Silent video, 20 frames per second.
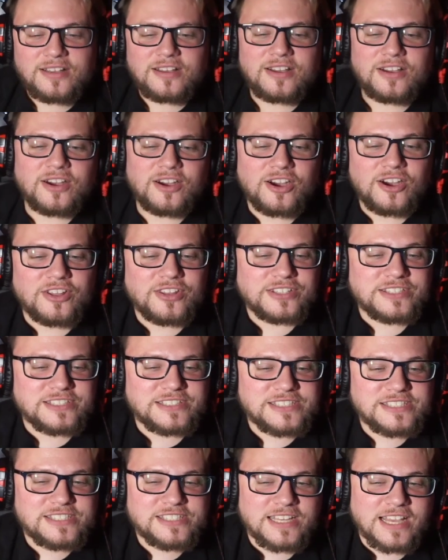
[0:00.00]
Oh, this
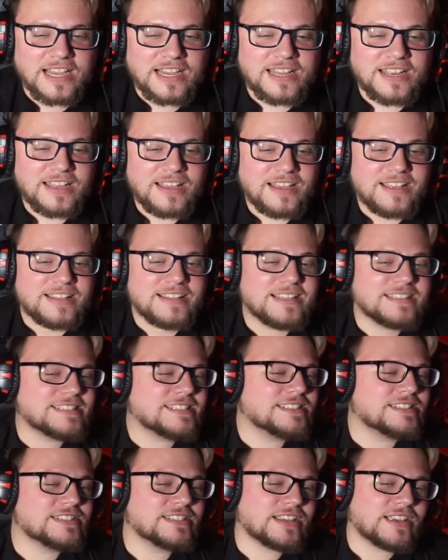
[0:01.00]
is sick. This is...